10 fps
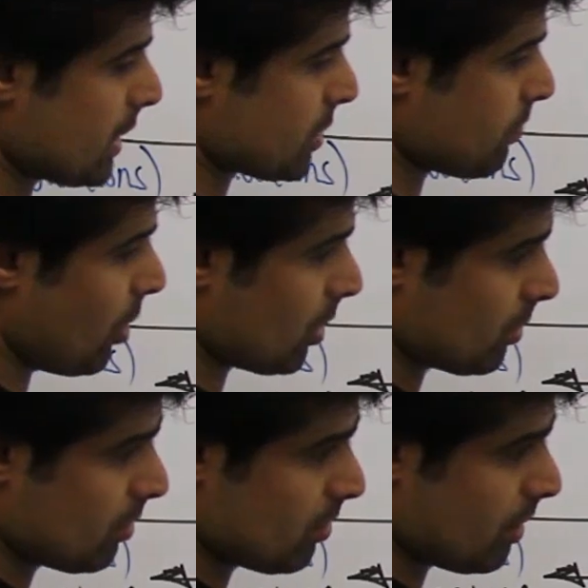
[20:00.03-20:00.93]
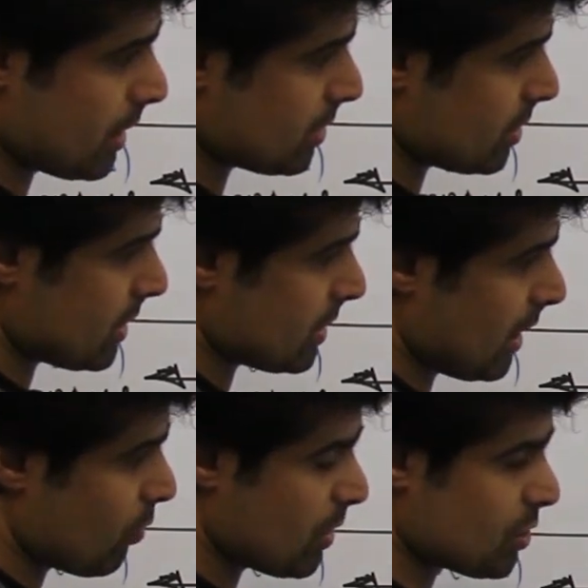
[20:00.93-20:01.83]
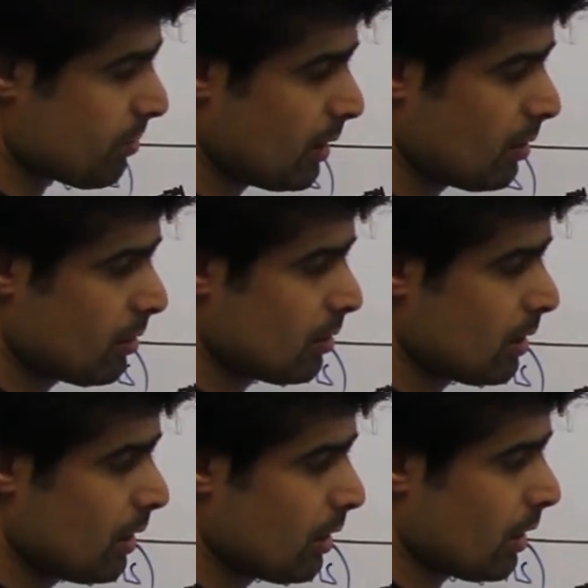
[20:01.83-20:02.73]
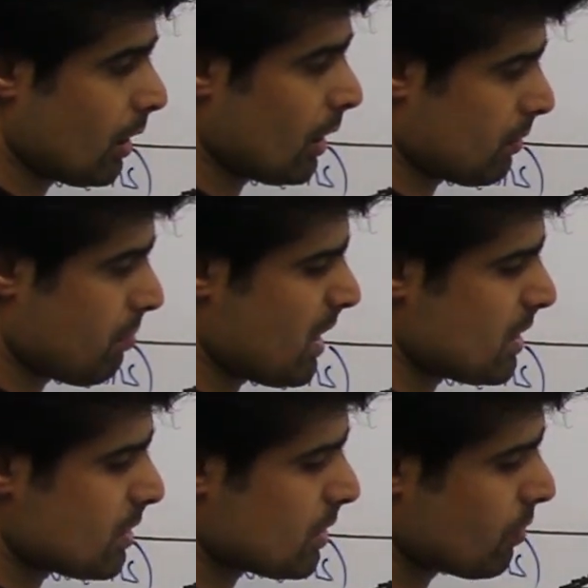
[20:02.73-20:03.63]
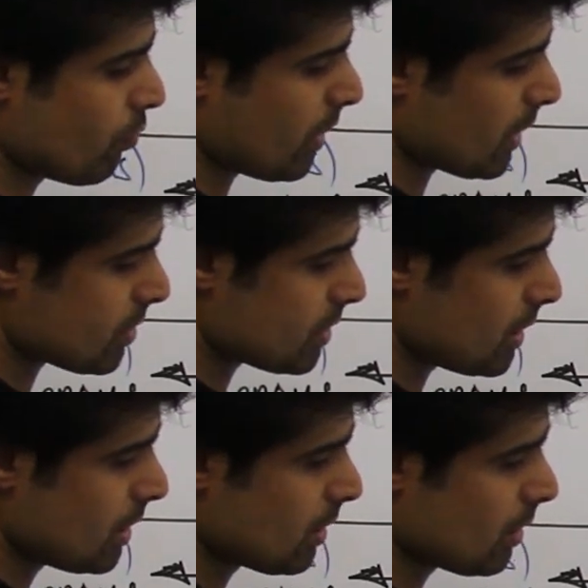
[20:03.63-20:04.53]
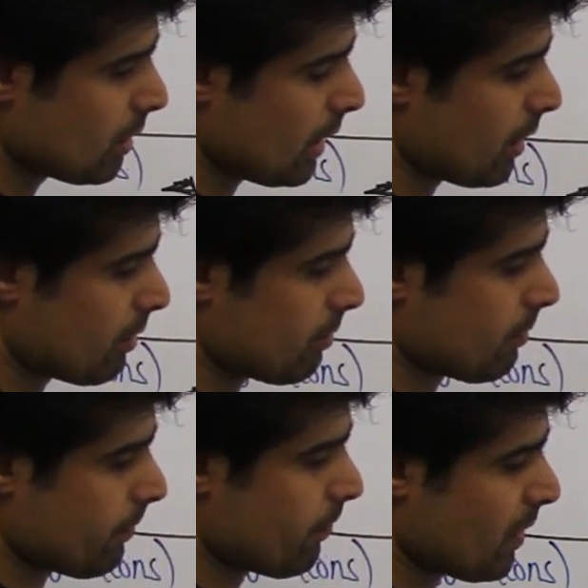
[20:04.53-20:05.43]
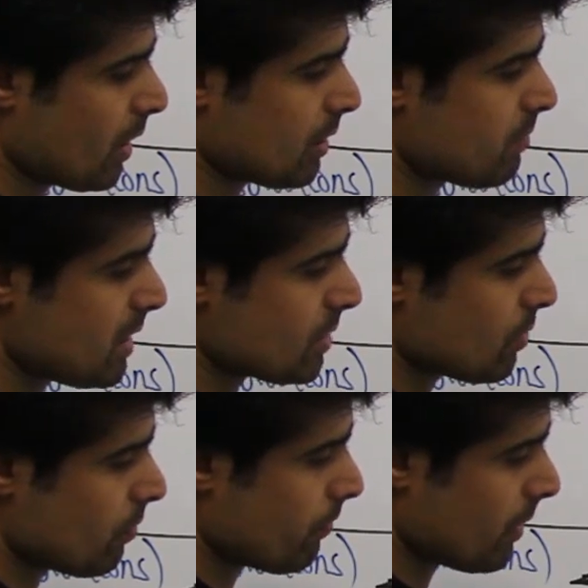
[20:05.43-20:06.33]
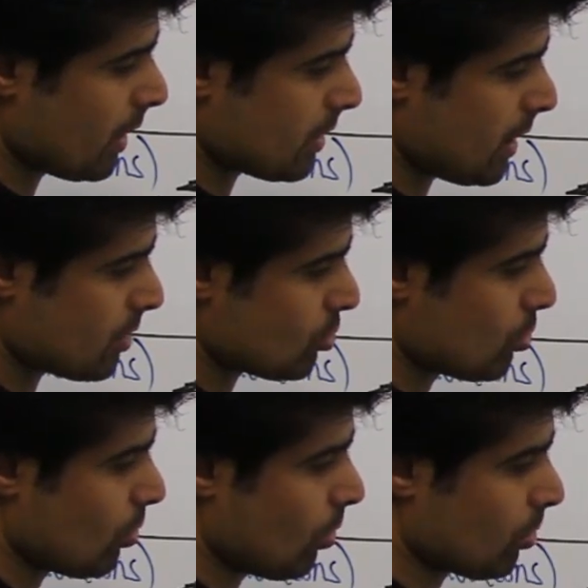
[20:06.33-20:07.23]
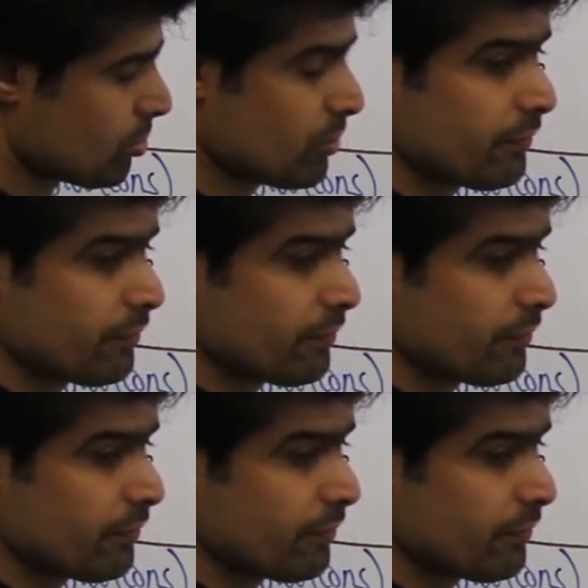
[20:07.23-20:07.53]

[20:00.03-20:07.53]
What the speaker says: its part is distinguishable. It means we can see, it means it has 2 or 3